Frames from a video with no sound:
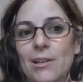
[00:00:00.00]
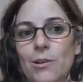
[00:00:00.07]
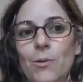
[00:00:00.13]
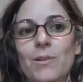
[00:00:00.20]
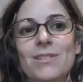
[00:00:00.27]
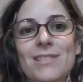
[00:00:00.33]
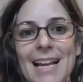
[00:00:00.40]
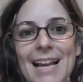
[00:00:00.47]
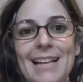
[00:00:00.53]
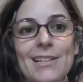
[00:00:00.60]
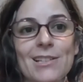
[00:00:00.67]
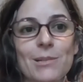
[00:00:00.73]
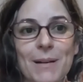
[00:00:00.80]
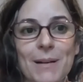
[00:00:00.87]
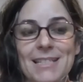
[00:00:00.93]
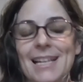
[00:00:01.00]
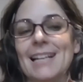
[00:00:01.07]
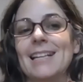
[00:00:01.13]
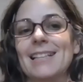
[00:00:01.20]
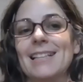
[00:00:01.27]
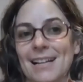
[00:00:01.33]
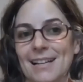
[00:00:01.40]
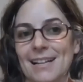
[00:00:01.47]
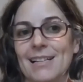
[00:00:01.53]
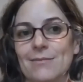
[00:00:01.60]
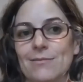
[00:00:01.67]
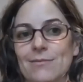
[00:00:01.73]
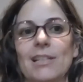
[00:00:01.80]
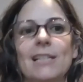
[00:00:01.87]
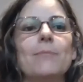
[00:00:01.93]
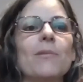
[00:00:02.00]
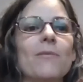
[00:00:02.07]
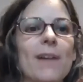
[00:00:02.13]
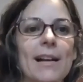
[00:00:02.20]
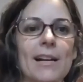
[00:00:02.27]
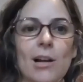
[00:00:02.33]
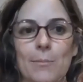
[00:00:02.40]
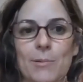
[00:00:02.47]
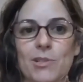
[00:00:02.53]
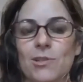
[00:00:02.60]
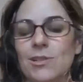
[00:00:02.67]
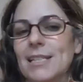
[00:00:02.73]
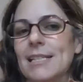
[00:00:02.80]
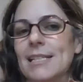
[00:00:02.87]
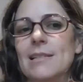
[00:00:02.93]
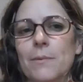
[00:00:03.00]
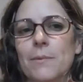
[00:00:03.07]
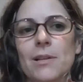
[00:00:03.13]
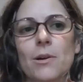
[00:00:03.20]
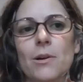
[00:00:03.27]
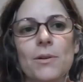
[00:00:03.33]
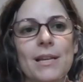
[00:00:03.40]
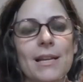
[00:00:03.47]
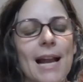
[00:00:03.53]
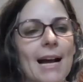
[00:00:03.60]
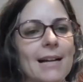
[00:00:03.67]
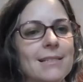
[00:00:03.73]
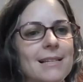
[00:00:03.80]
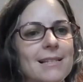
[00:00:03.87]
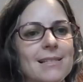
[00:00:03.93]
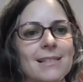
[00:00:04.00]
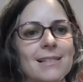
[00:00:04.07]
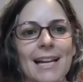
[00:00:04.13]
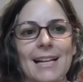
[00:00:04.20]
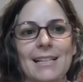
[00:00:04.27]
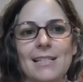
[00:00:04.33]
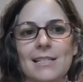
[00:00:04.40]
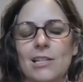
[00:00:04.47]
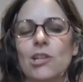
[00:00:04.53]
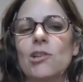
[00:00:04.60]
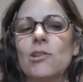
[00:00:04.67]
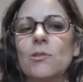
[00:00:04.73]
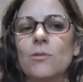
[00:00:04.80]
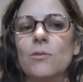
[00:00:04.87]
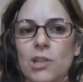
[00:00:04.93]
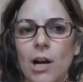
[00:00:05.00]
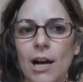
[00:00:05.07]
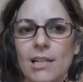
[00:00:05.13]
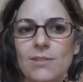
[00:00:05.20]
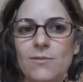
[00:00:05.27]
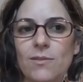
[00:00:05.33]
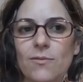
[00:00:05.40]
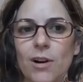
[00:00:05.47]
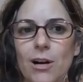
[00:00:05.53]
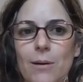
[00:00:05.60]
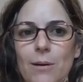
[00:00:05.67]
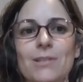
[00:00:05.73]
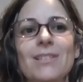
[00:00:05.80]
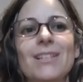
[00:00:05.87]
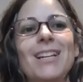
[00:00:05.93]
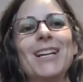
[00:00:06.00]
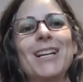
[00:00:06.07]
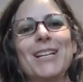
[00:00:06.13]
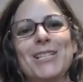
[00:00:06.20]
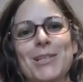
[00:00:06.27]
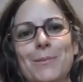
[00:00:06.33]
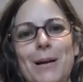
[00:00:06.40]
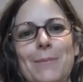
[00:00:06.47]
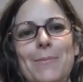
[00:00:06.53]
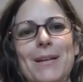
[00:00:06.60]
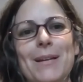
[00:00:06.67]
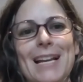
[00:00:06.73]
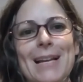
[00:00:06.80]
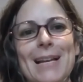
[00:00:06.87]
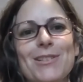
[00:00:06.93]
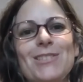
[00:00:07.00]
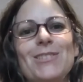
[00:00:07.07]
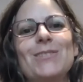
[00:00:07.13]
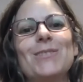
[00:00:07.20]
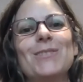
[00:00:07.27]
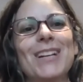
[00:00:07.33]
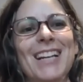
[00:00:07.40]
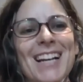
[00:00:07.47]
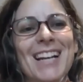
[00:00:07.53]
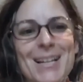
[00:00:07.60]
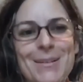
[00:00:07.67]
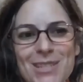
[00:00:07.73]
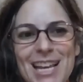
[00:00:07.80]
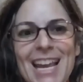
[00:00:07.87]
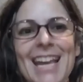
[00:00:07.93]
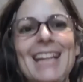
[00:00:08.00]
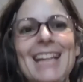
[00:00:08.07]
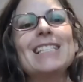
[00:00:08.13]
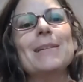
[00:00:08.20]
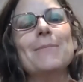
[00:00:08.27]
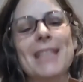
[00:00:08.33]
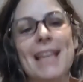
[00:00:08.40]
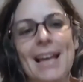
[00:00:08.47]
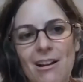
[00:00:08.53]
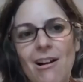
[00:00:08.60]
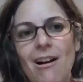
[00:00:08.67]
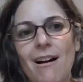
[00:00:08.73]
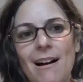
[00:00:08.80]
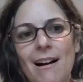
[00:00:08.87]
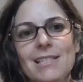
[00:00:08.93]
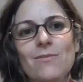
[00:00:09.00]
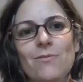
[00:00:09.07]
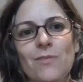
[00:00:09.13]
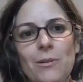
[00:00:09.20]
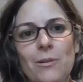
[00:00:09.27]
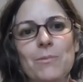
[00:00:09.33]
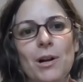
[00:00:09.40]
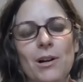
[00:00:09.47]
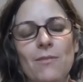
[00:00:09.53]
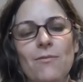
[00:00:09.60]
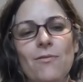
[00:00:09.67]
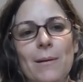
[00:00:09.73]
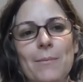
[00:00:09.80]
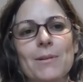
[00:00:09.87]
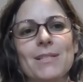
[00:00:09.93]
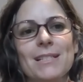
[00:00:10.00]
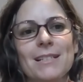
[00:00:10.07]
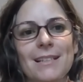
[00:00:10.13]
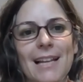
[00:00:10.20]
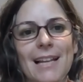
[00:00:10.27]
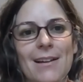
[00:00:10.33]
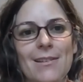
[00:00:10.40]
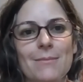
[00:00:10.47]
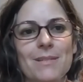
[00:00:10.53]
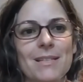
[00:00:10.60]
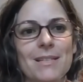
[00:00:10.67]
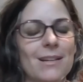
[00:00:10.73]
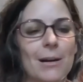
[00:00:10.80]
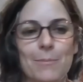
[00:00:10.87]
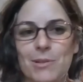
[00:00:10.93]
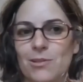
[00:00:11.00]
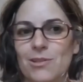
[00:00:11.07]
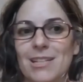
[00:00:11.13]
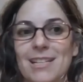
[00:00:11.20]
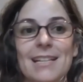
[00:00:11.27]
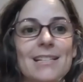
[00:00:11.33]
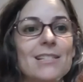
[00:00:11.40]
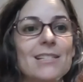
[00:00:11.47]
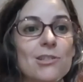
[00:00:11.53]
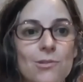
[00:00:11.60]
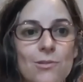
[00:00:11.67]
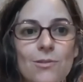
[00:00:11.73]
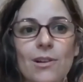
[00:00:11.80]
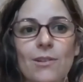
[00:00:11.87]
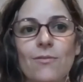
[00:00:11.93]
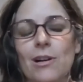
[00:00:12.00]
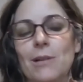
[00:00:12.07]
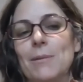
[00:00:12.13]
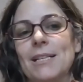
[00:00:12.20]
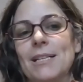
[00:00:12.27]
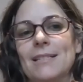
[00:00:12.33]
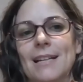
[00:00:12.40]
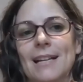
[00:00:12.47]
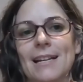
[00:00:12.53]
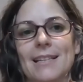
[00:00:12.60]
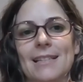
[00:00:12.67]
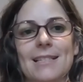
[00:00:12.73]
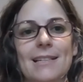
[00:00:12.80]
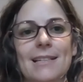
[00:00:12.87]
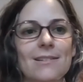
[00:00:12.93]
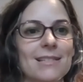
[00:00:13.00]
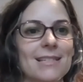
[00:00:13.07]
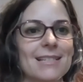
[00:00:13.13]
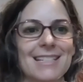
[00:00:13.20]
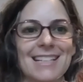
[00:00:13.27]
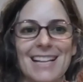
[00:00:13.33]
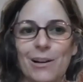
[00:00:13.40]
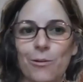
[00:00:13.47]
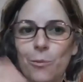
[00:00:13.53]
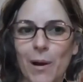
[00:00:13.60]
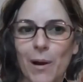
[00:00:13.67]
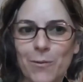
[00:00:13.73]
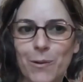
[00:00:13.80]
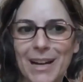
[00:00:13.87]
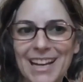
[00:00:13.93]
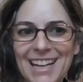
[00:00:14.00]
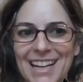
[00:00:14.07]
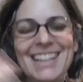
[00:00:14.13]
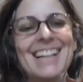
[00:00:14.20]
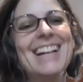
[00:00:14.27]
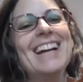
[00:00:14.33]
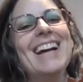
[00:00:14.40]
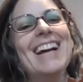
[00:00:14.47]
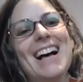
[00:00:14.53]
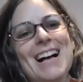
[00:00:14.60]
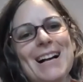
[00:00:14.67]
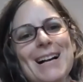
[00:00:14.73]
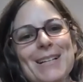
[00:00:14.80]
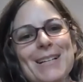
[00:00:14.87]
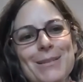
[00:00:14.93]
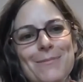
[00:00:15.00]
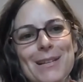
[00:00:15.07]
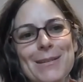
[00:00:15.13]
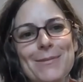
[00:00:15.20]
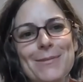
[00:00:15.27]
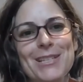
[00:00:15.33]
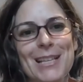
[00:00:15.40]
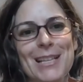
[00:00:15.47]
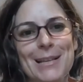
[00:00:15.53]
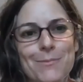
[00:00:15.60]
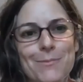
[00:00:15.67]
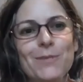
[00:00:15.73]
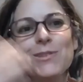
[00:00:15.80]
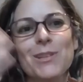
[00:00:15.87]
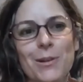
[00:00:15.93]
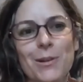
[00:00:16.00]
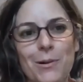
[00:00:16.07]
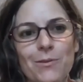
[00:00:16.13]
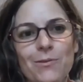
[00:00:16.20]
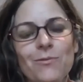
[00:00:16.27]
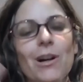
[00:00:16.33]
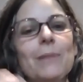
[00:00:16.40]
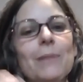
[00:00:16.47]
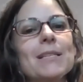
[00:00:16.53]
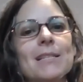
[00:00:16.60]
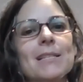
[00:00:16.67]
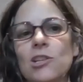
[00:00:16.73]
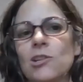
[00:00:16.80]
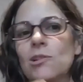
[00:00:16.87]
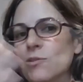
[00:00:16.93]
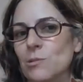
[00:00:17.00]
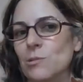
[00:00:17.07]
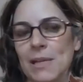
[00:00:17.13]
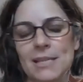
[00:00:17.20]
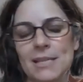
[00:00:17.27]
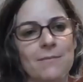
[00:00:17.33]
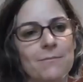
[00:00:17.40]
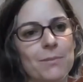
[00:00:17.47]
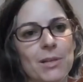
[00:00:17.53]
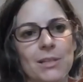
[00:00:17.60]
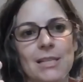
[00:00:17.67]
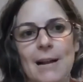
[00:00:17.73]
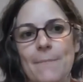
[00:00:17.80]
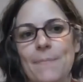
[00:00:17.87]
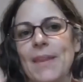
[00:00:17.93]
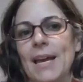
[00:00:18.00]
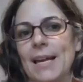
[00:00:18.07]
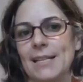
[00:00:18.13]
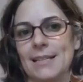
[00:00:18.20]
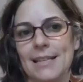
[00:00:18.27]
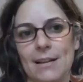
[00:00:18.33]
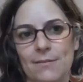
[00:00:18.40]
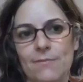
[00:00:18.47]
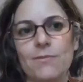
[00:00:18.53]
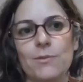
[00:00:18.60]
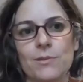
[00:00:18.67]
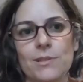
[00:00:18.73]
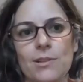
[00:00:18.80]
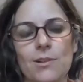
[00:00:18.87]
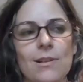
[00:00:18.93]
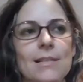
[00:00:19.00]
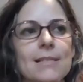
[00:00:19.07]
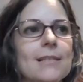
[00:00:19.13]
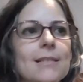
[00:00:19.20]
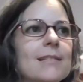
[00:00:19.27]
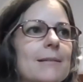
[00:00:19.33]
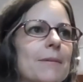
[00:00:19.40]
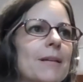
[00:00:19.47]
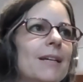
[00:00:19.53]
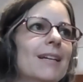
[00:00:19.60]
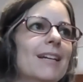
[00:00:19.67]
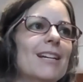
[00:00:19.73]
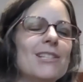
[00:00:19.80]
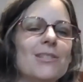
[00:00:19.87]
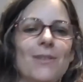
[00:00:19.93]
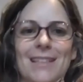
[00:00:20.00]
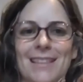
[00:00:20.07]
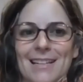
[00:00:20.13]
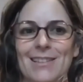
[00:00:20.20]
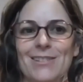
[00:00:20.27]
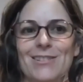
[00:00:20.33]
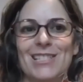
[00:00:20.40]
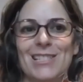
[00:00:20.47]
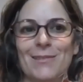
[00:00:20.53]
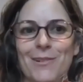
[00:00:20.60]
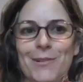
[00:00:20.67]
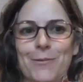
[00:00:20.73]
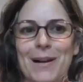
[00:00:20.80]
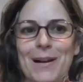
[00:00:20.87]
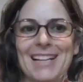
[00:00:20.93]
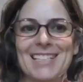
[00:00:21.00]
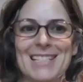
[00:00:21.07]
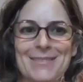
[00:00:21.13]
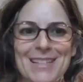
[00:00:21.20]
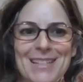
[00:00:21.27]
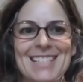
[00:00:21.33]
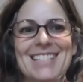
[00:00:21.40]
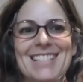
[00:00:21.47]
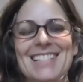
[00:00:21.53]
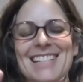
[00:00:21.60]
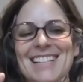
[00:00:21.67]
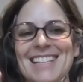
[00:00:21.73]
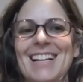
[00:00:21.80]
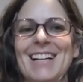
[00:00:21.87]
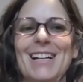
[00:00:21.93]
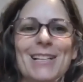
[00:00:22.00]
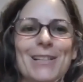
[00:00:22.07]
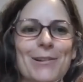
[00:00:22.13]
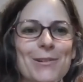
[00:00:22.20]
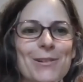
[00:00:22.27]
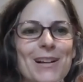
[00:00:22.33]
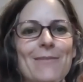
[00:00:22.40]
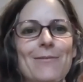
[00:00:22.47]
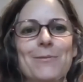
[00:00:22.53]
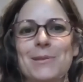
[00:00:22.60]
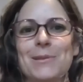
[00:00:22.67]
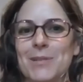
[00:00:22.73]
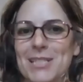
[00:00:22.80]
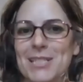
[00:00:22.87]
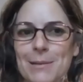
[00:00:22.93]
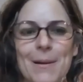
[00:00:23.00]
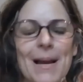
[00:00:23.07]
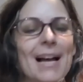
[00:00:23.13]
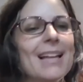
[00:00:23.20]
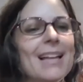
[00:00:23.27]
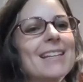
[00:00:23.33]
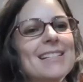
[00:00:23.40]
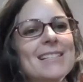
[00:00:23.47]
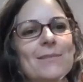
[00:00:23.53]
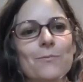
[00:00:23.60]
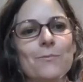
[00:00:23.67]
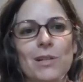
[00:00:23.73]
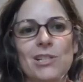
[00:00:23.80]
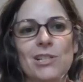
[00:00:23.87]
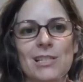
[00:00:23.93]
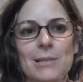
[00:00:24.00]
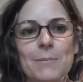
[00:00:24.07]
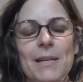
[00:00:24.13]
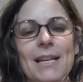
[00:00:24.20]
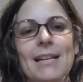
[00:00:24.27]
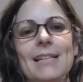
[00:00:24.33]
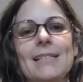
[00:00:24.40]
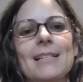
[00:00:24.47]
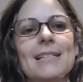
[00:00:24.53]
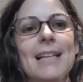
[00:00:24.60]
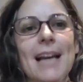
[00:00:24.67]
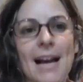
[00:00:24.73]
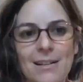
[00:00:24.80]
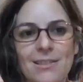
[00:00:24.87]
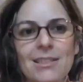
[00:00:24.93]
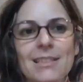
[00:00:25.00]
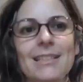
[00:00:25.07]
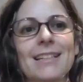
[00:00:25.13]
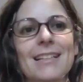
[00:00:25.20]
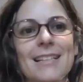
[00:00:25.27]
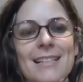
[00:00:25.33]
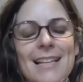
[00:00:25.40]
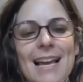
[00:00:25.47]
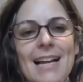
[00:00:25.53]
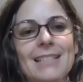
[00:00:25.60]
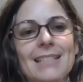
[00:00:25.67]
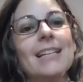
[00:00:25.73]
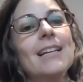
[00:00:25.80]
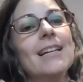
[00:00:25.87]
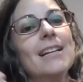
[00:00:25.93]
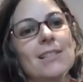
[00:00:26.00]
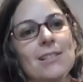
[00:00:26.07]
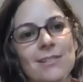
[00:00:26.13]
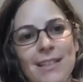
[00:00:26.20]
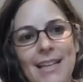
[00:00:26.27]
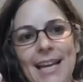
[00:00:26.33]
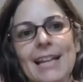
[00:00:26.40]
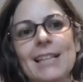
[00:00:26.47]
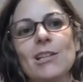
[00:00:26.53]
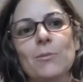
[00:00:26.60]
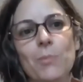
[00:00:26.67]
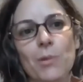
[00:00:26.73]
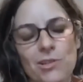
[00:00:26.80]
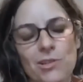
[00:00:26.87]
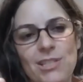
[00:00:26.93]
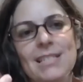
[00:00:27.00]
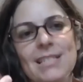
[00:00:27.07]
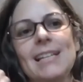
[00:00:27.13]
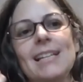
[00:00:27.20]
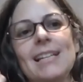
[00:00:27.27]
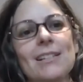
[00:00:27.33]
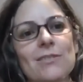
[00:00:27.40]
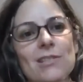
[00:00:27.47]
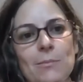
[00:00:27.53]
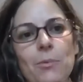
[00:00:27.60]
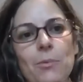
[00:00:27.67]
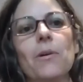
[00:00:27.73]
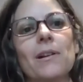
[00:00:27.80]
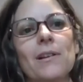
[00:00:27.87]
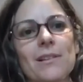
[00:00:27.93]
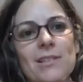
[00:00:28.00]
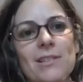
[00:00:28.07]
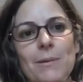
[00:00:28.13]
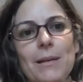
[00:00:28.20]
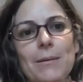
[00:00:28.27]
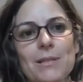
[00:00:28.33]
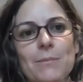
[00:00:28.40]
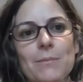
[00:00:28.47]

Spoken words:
in North Saanich by taking that kind of look and providing opportunities. And we know that access to land is a huge cost for farmers. So by being able to take some of that cost from young farmers and allow them the opportunity to do their farming and to gain the skills and to get a runway to be able to then move to their own farms is a huge piece of building up that food security system. So I think there's different ways that we can see local governments, municipalities, and regions beginning to tackle and connect their land, their purchasing, their support to be